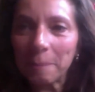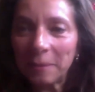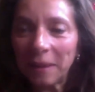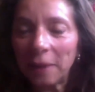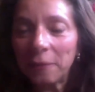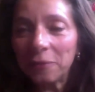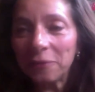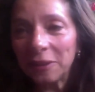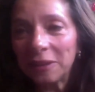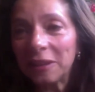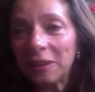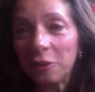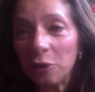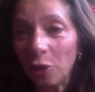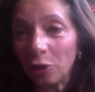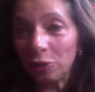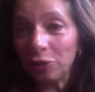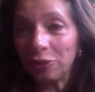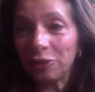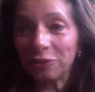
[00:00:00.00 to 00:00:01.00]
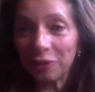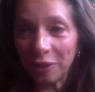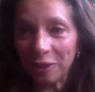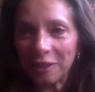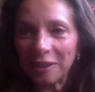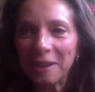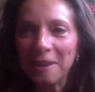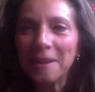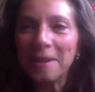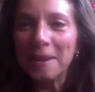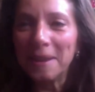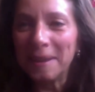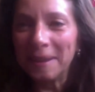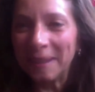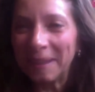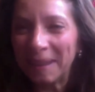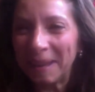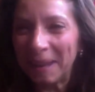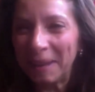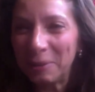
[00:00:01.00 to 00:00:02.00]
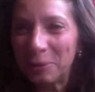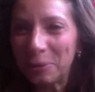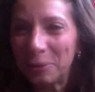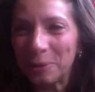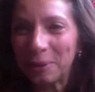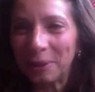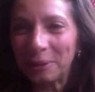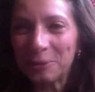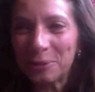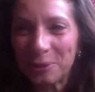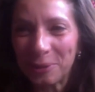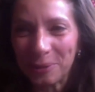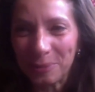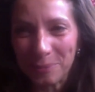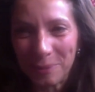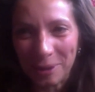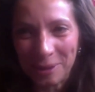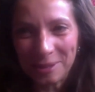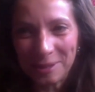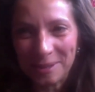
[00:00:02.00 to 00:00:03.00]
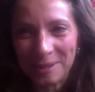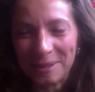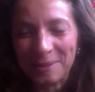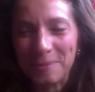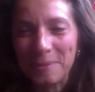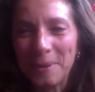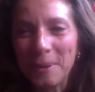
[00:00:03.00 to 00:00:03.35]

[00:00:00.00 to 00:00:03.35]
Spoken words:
Definitely not into cultural Marxism.